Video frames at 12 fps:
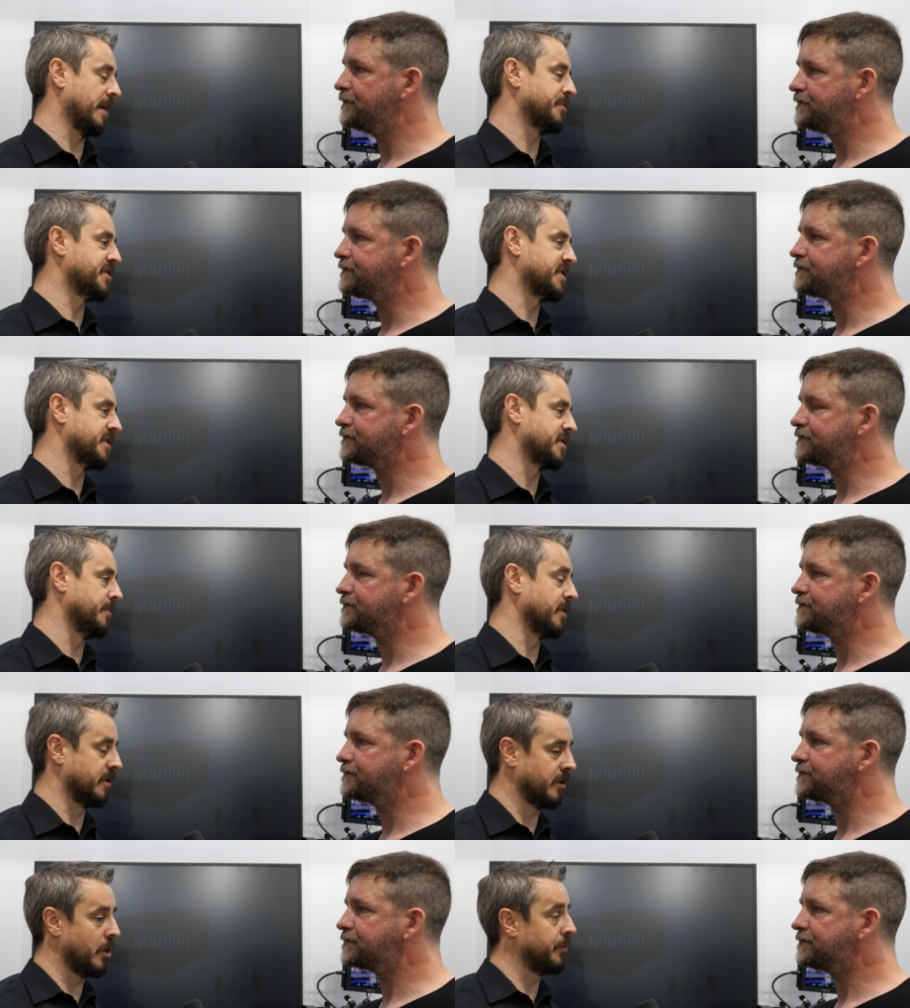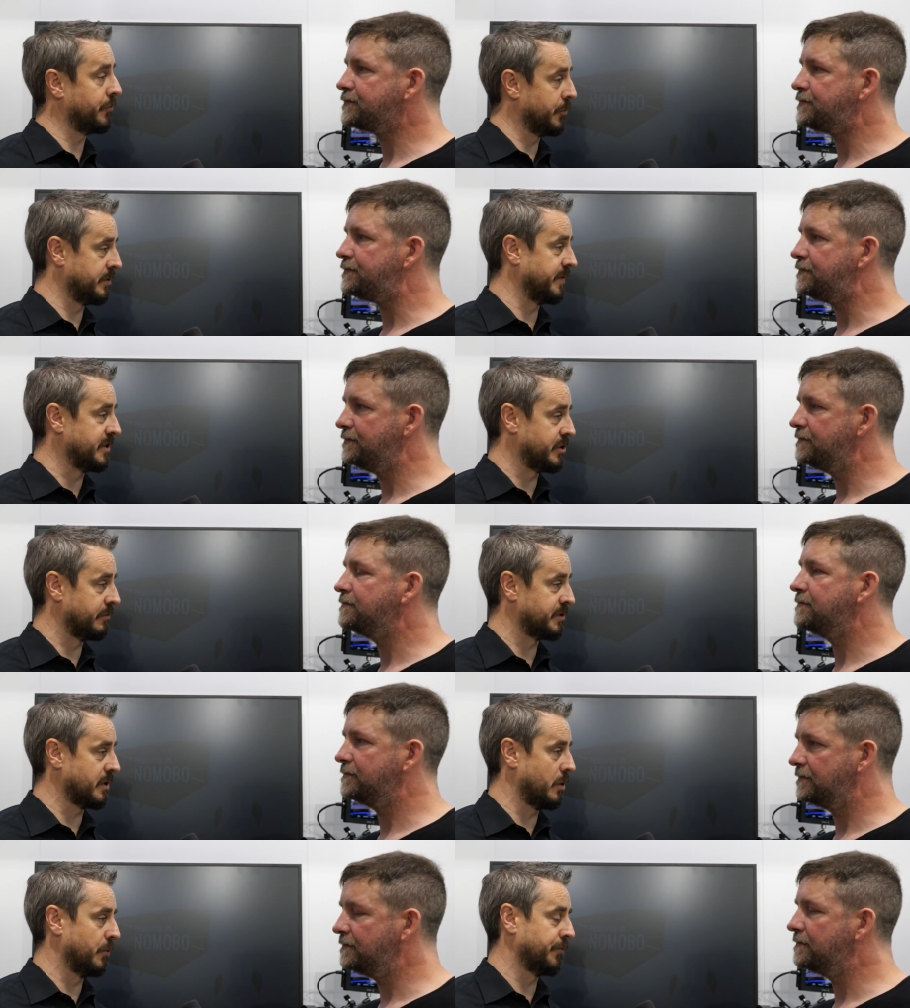Speaker 1: capture system that can go through DaVinci
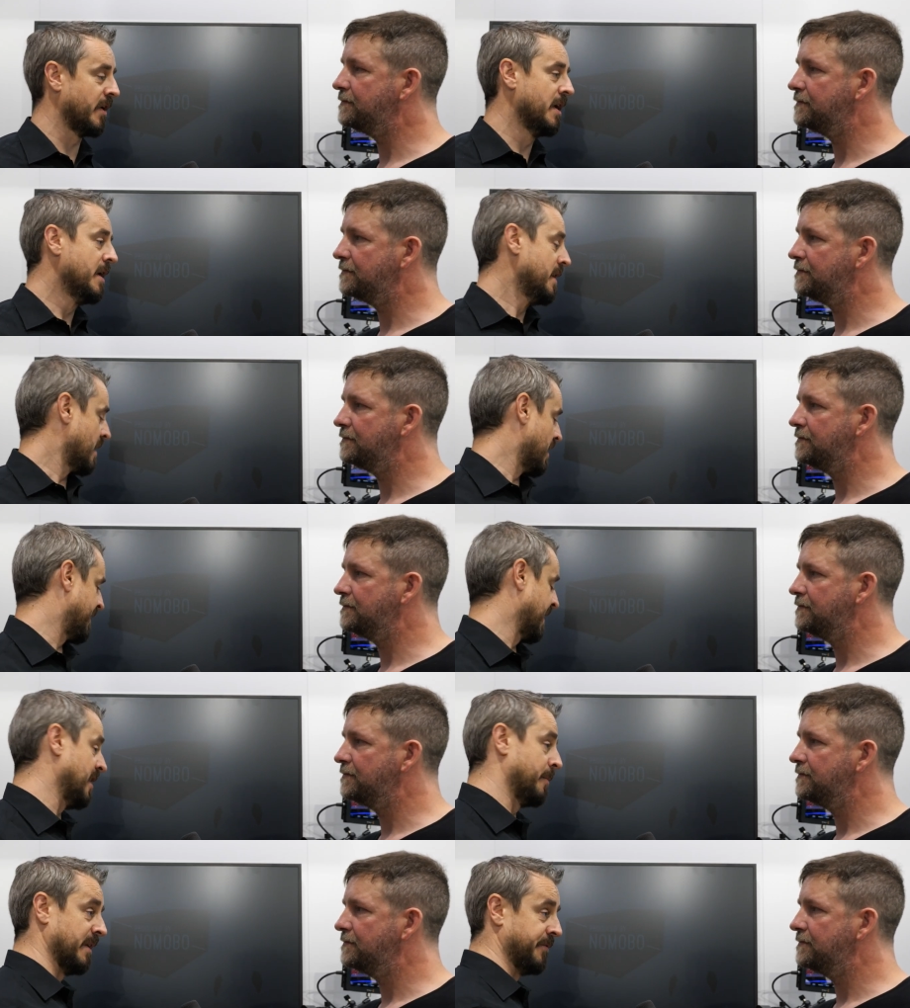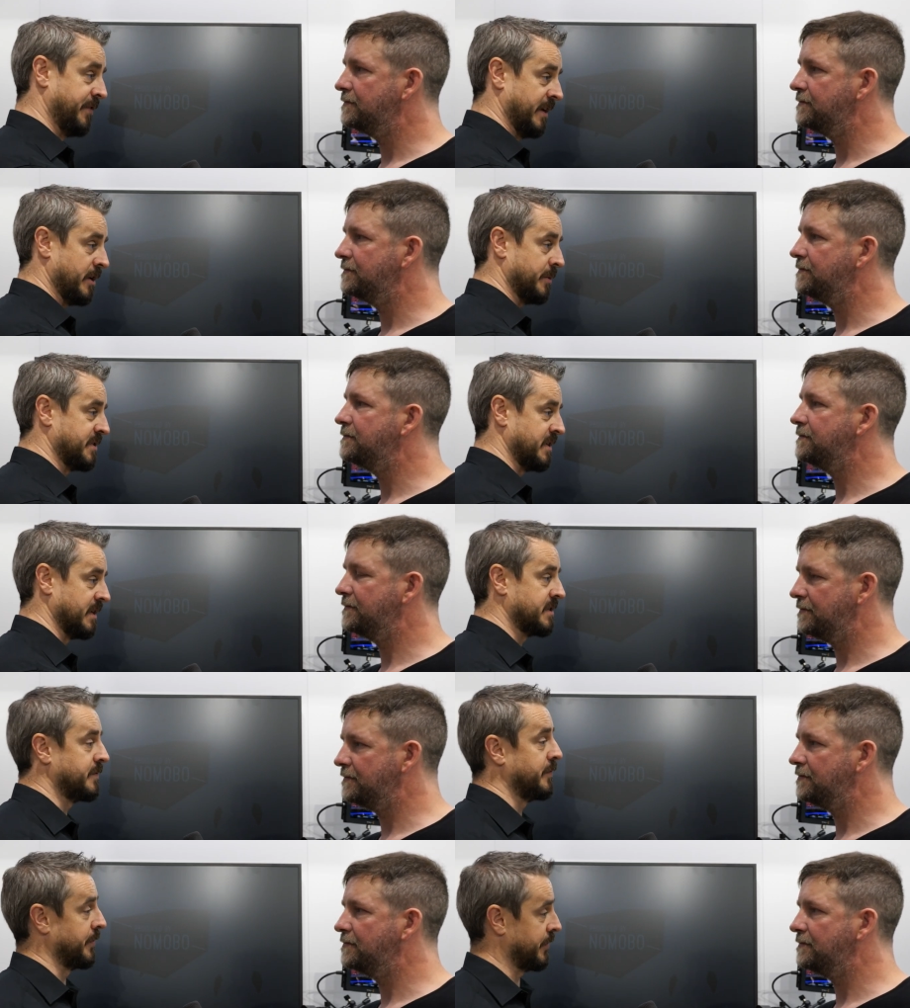Resolve available in Video
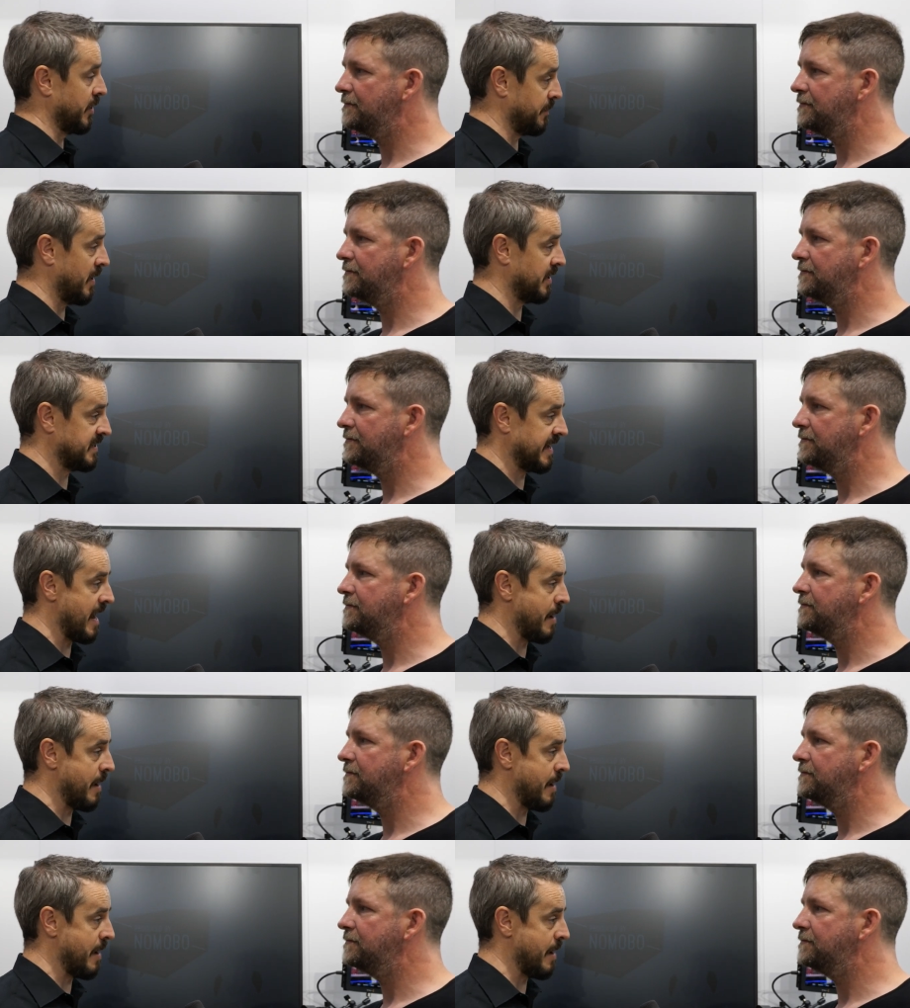Assist for third party